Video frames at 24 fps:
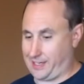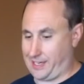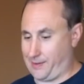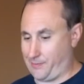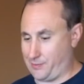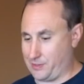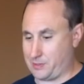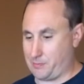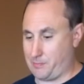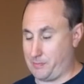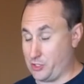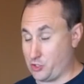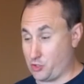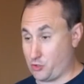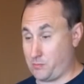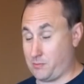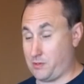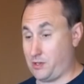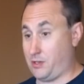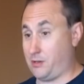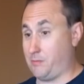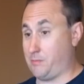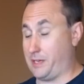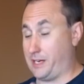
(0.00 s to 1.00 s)
was
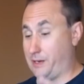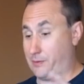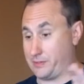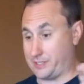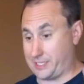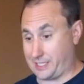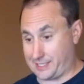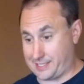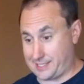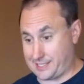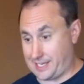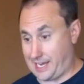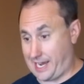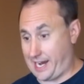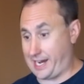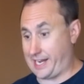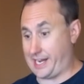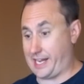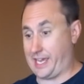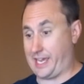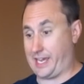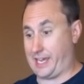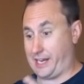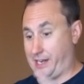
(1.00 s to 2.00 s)
miserable, but it was
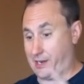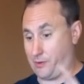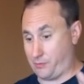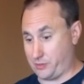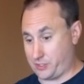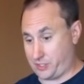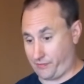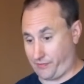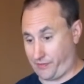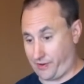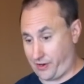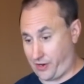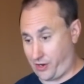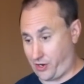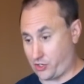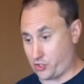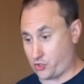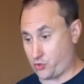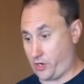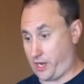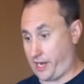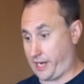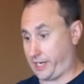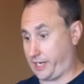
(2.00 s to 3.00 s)
exciting, and it was a very hard
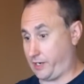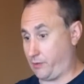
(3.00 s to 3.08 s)
trek,